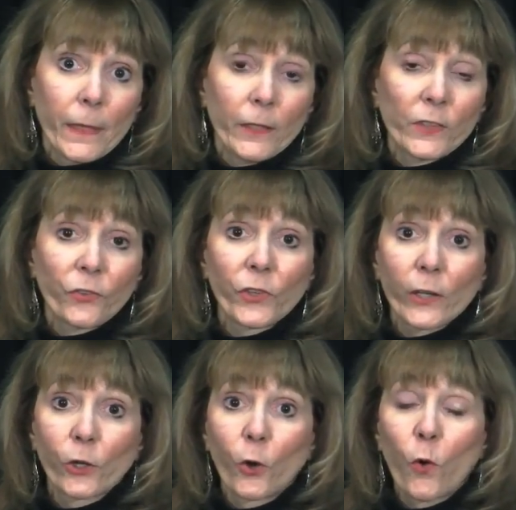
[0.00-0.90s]
It does
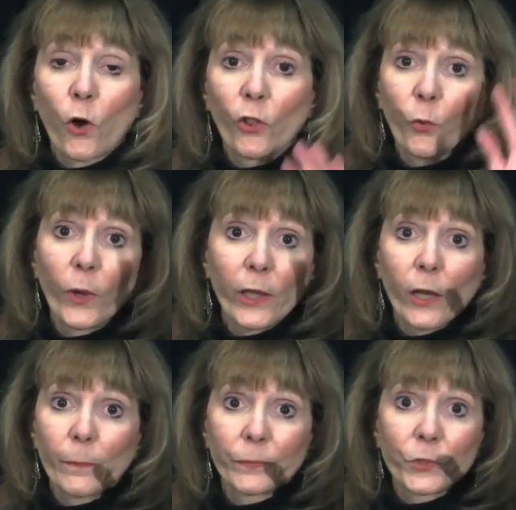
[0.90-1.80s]
not go all the way
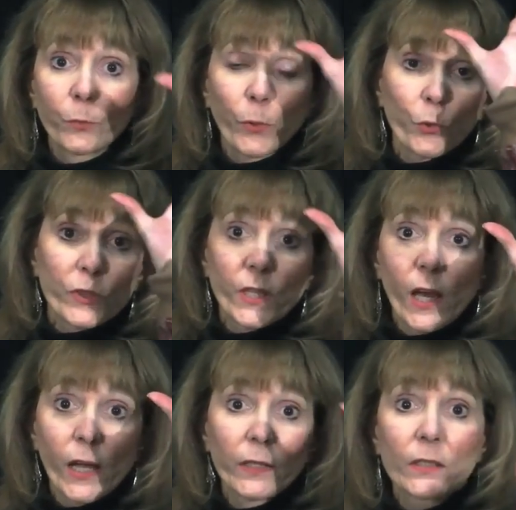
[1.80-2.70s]
up to both
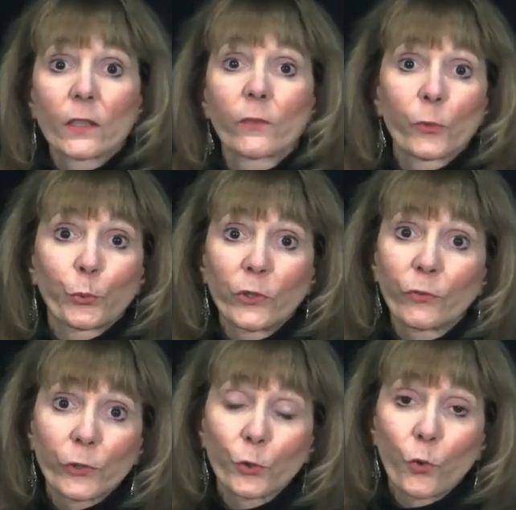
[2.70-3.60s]
sides of the
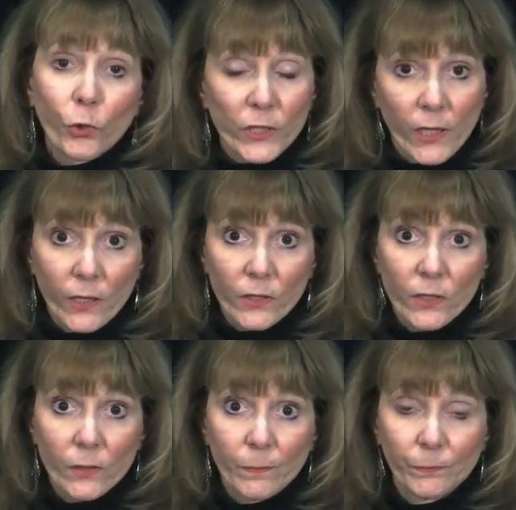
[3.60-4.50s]
prefrontal
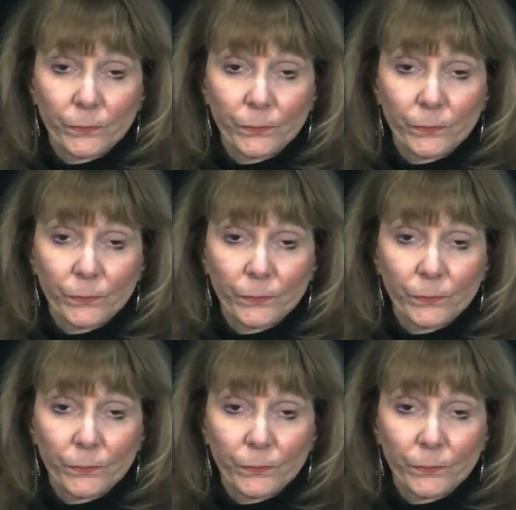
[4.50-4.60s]
cortex.